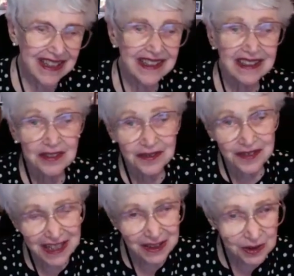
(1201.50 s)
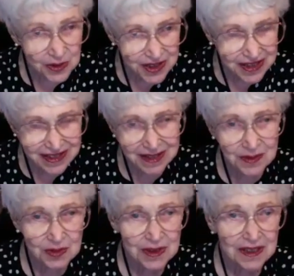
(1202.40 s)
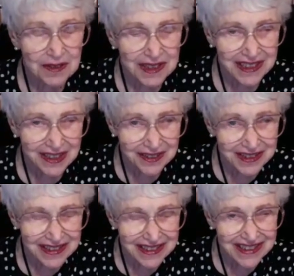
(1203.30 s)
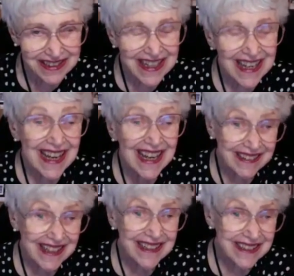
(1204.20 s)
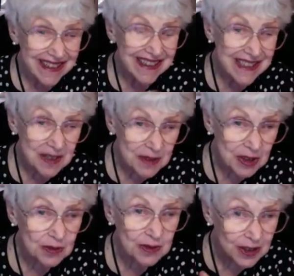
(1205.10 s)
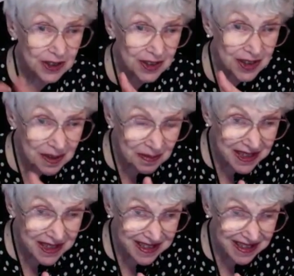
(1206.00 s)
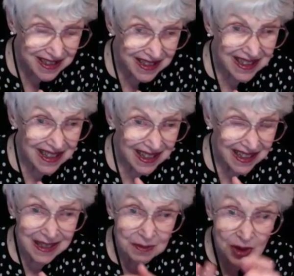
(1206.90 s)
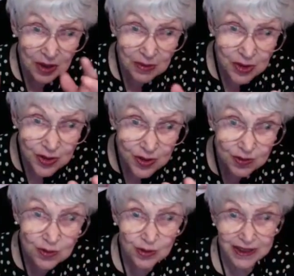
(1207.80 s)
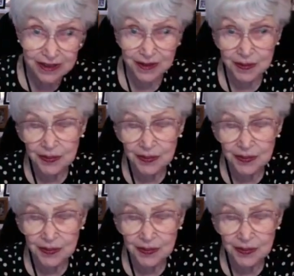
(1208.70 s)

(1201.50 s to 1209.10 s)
and in the value systems we have inherited. And that leads me to economics, and I'm almost through here.